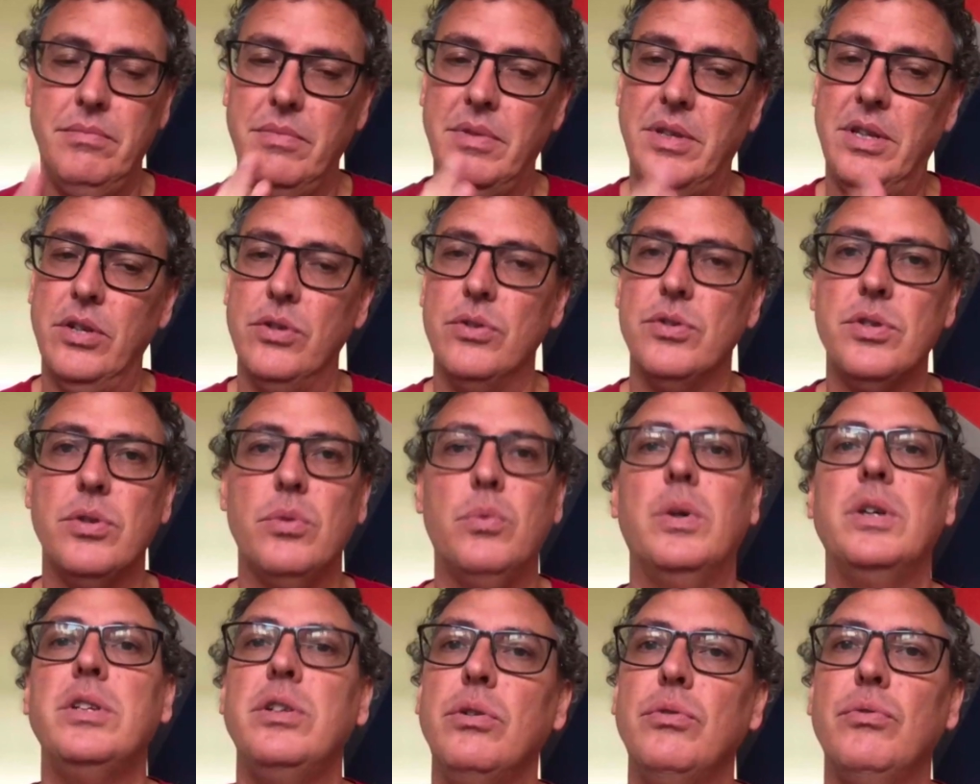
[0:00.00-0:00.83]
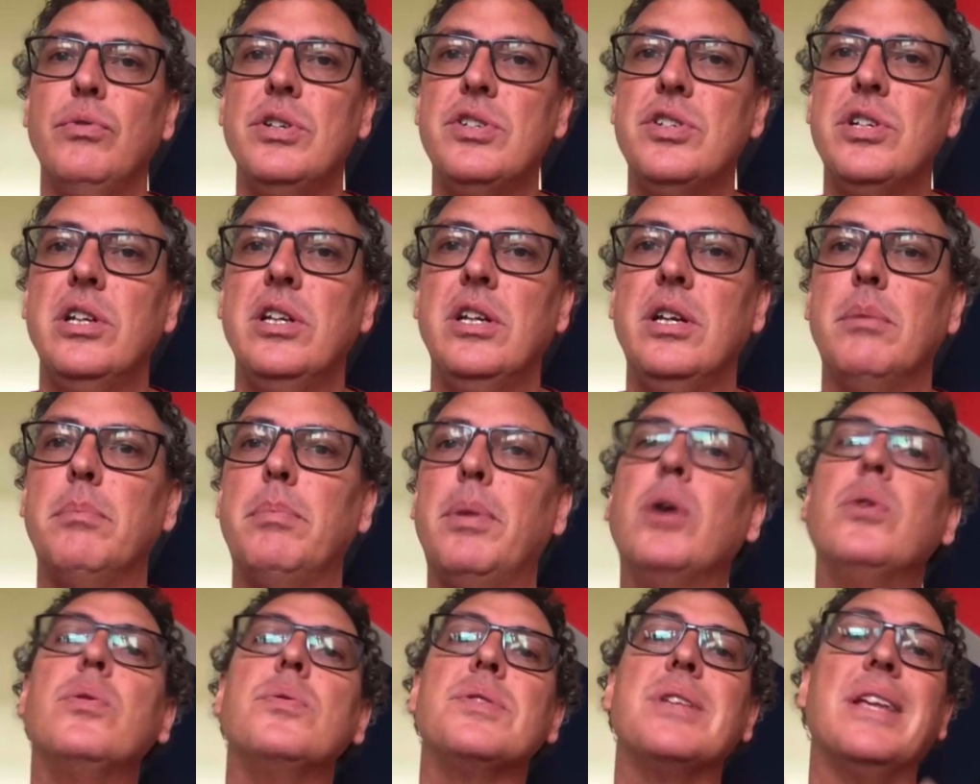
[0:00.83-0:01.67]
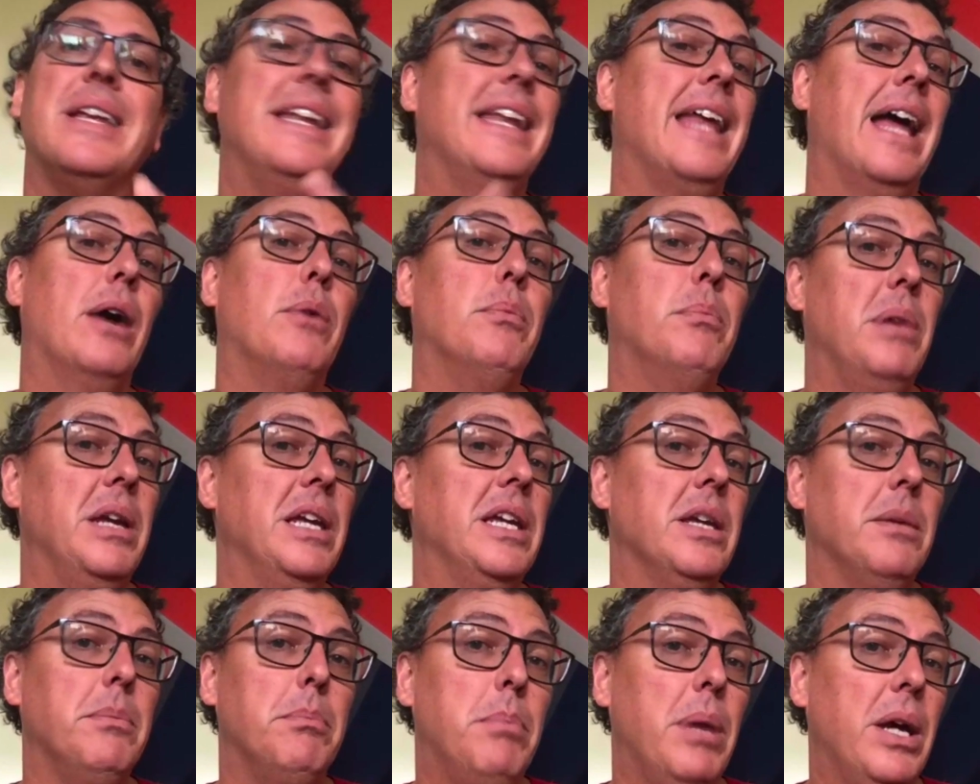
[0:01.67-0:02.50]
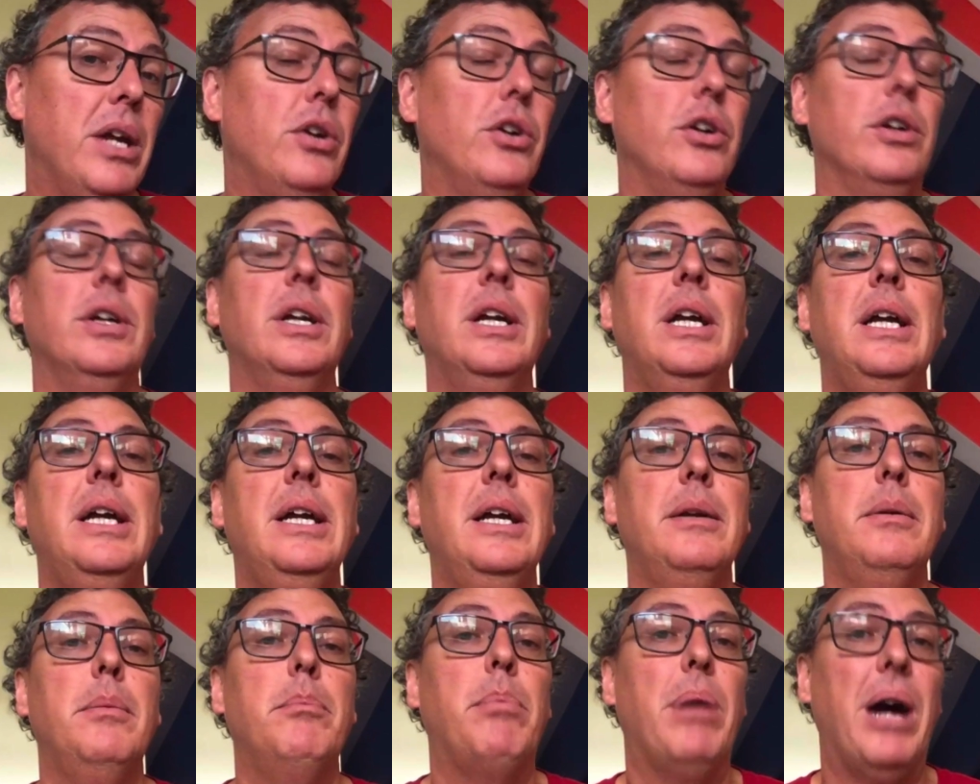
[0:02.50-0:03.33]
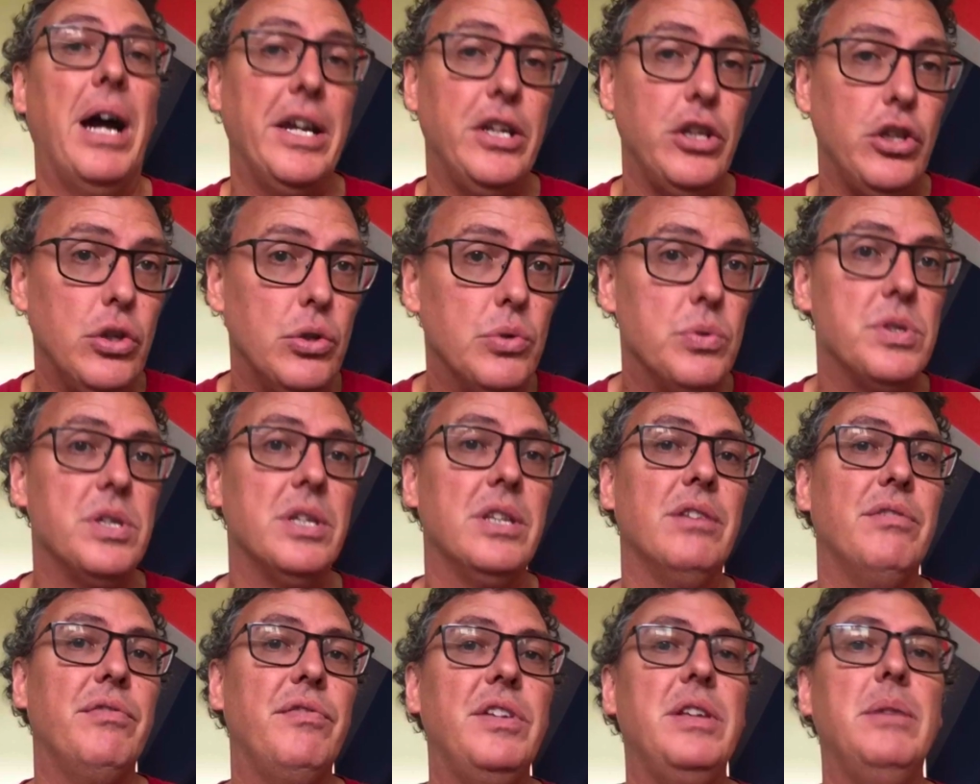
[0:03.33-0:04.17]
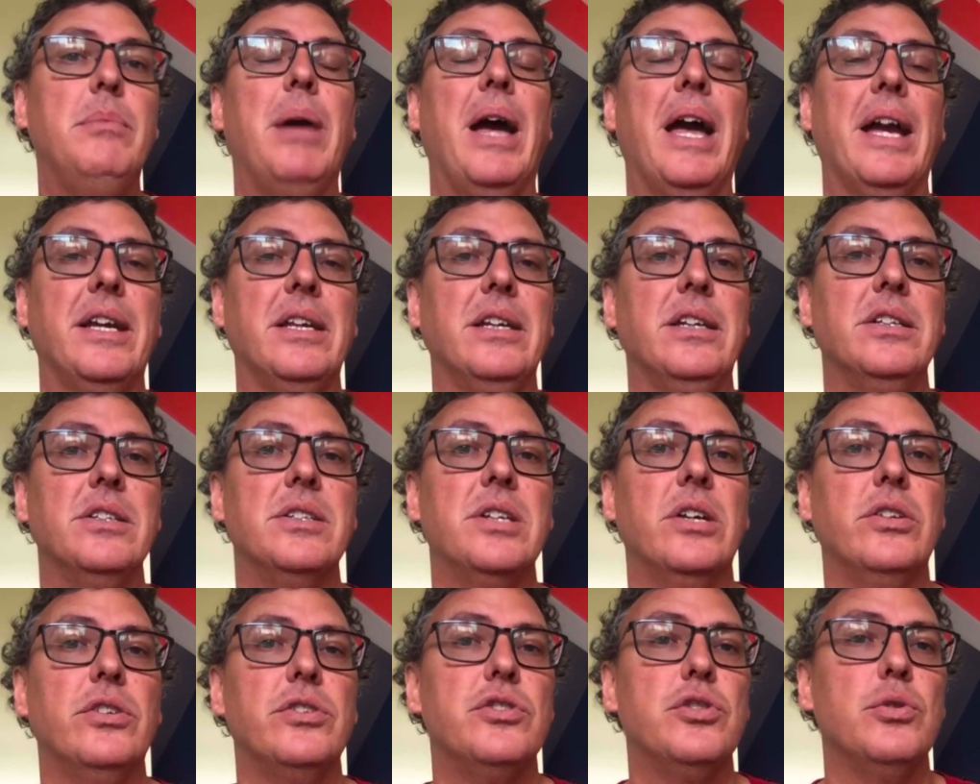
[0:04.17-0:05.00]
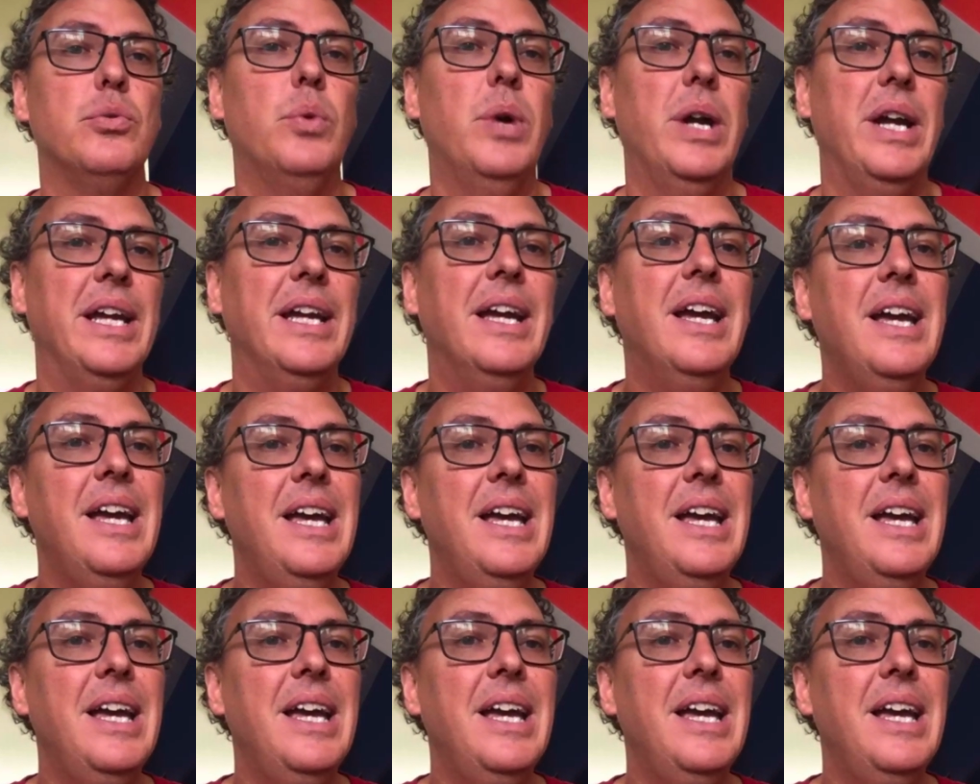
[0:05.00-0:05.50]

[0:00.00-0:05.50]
There's the one you originally composed. Now make it better by using the feedback in an intelligent way.